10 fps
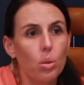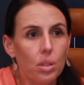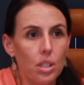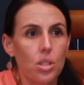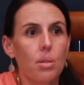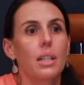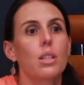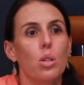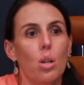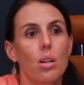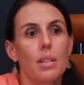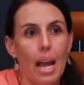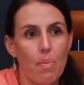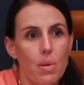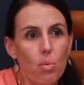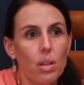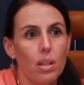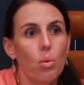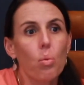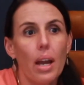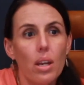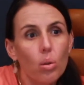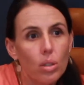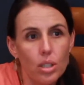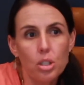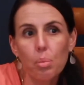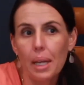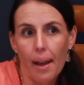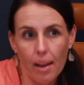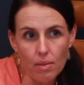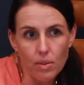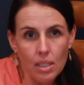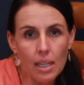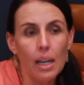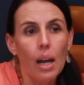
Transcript: your tissue and is not happy with the way your tissue behaves,